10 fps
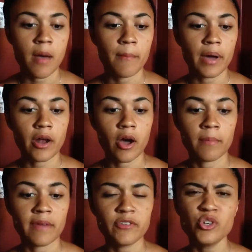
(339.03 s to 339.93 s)
But
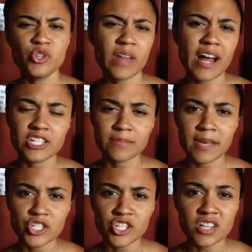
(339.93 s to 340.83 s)
if you do that, just
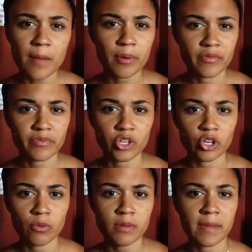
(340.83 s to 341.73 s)
make sure it's not
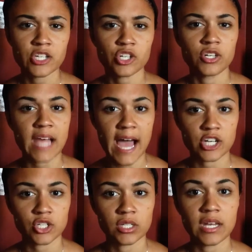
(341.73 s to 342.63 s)
perfumed, make sure it's
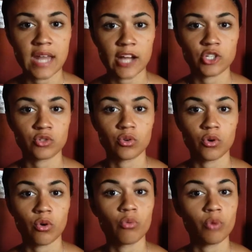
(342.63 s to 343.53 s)
actually a
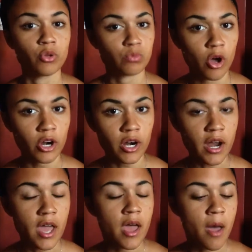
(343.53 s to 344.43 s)
natural rose water.
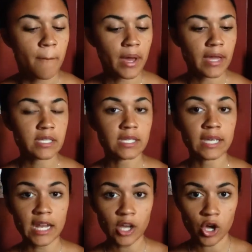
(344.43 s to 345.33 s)
But
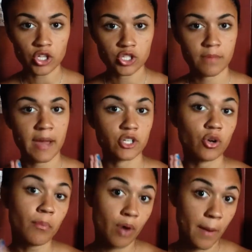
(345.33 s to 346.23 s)
getting on to the
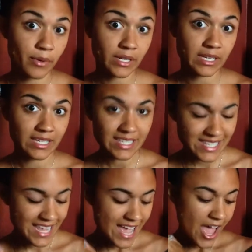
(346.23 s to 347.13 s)
magical
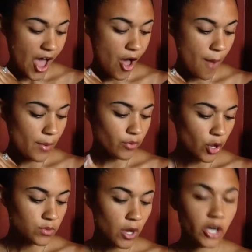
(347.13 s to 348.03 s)
properties,
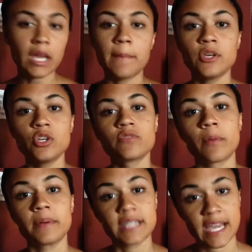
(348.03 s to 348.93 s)
rosewater can be used
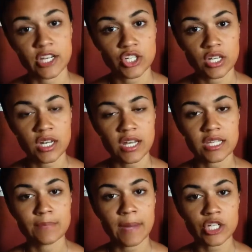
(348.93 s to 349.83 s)
for protection,
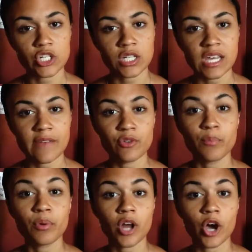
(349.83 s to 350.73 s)
especially if you
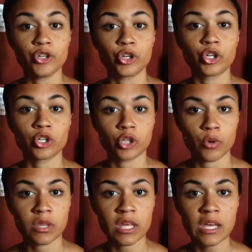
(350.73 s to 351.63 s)
put it on your
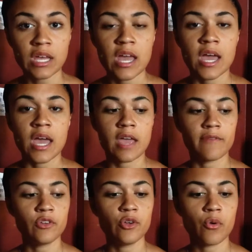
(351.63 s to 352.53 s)
clothing.
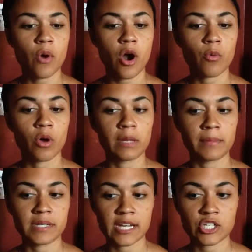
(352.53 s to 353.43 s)
If you are wanting
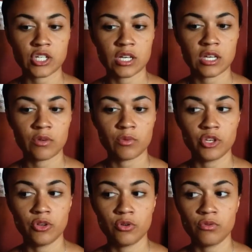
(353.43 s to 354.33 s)
protection
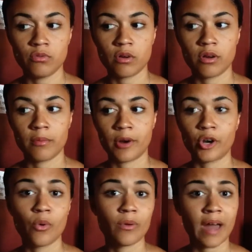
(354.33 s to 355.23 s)
when you are
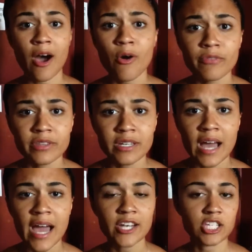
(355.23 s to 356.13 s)
going out for the
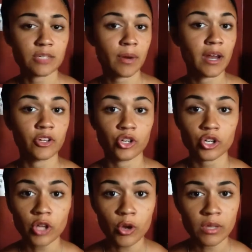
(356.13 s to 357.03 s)
night, just spray it on your
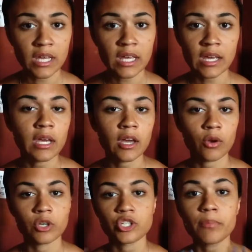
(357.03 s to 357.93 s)
clothing,
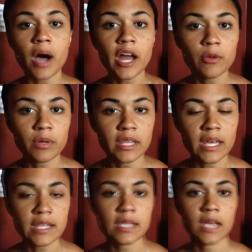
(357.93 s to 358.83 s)
anoint your body with
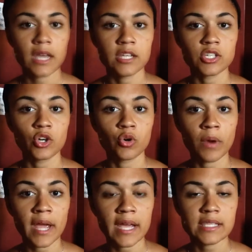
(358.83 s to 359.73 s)
it. It is a
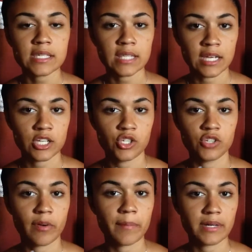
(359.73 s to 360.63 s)
great thing to
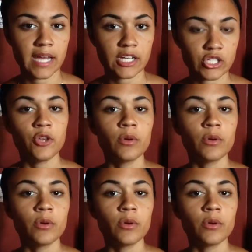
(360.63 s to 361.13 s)
use for protection.